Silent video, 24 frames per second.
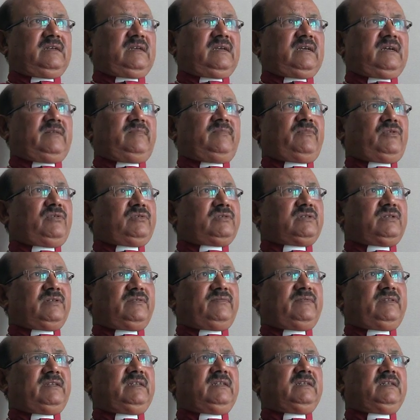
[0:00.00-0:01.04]
And most
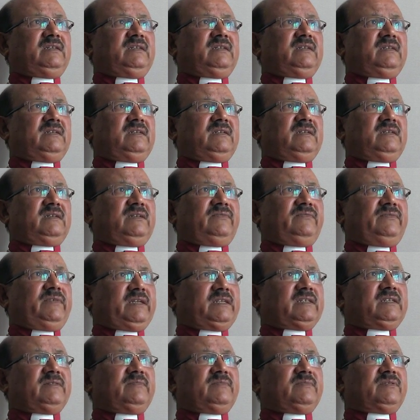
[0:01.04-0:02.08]
of the
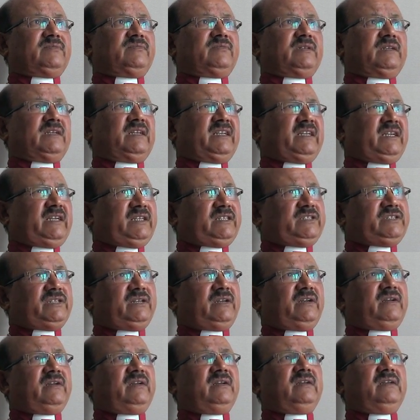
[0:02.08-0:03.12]
victims were little
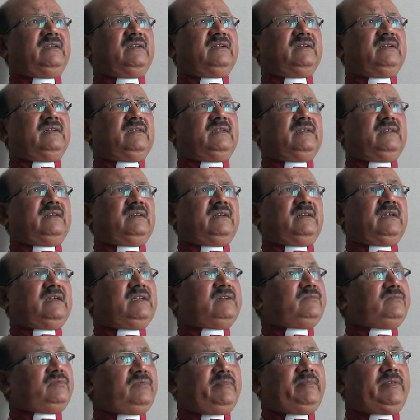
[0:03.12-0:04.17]
children
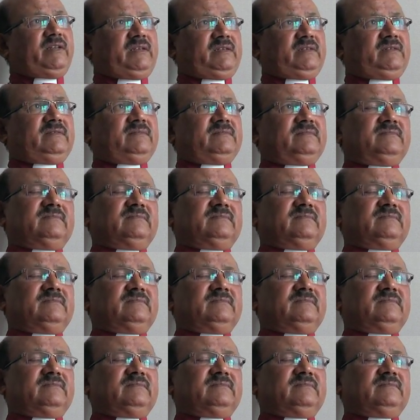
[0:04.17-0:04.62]
and women.